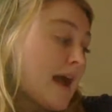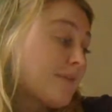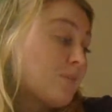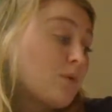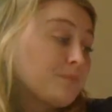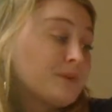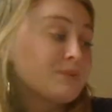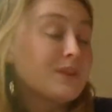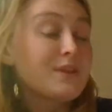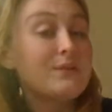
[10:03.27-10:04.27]
won't be
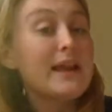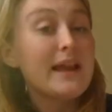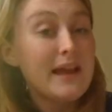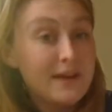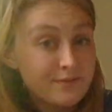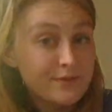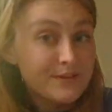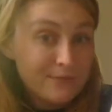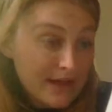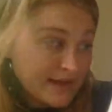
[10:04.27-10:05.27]
with you at every
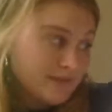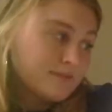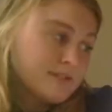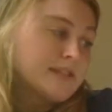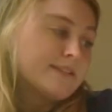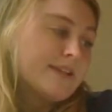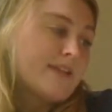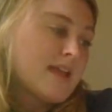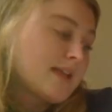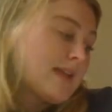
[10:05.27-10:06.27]
wedding, said
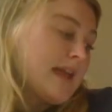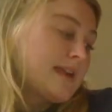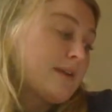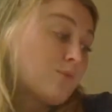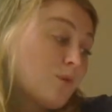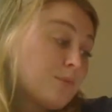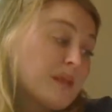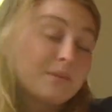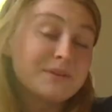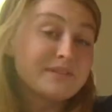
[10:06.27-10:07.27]
Lily, and I won't be
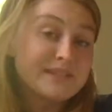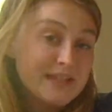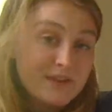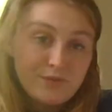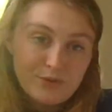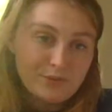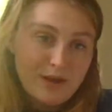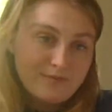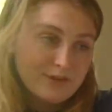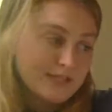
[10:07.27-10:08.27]
able to save you
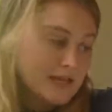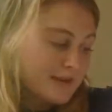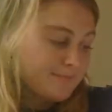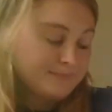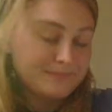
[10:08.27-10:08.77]
every time.